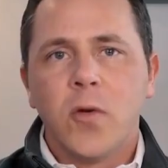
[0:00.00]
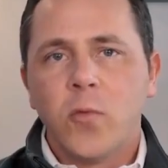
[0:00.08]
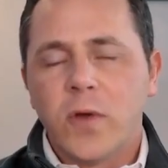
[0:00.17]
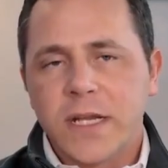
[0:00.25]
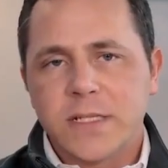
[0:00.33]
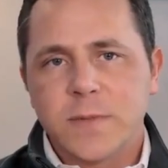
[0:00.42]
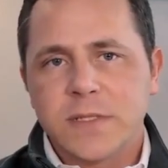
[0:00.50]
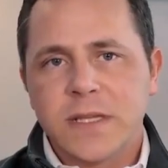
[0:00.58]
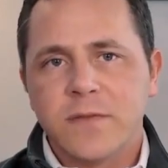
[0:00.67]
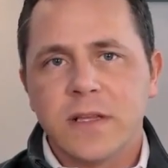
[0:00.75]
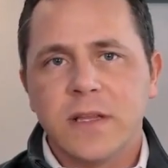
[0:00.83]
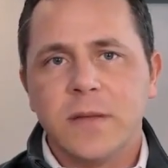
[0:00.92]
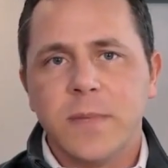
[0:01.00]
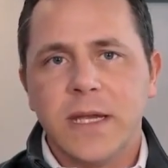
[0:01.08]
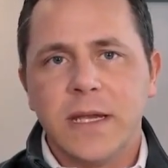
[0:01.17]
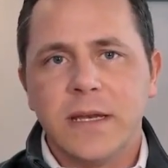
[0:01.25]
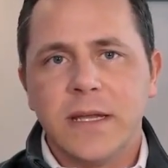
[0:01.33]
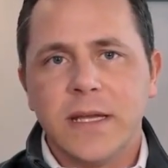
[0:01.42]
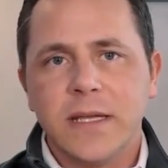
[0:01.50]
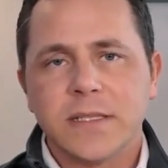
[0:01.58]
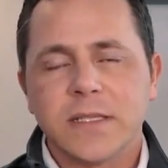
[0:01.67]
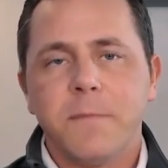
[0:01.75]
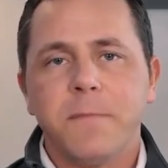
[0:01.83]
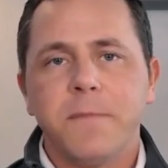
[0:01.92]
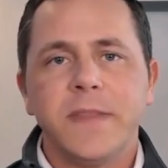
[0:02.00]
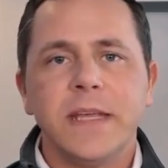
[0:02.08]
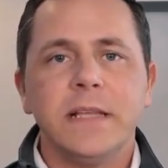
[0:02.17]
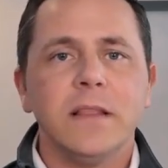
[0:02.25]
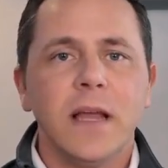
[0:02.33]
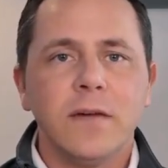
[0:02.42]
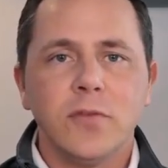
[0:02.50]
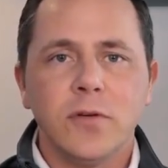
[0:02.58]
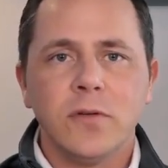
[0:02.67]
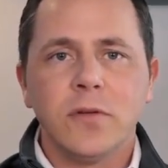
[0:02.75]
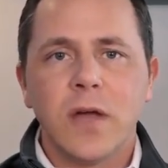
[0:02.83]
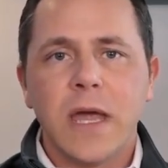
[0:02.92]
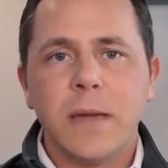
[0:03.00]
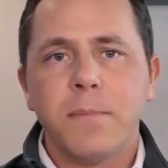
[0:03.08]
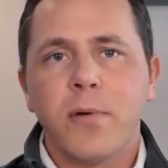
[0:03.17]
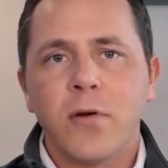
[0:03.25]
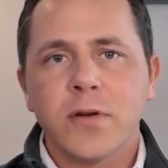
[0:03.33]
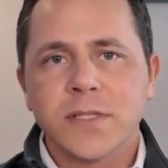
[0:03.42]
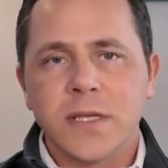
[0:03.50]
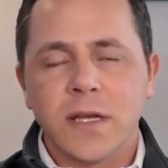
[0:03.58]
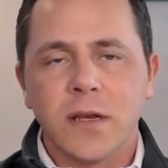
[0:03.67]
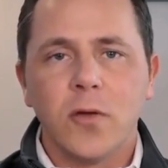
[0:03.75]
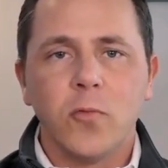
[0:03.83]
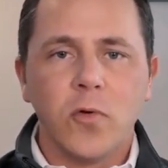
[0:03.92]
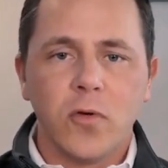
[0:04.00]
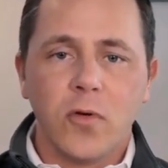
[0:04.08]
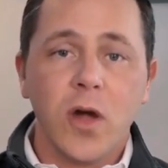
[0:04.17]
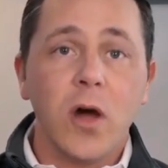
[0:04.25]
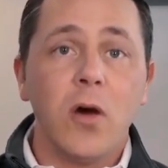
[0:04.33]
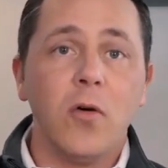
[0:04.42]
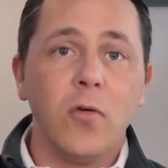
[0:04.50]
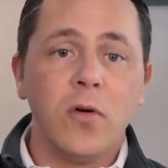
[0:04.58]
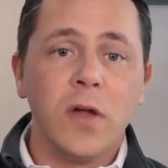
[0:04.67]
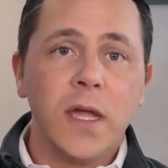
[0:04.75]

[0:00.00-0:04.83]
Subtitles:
what I specifically mean is the level a person will go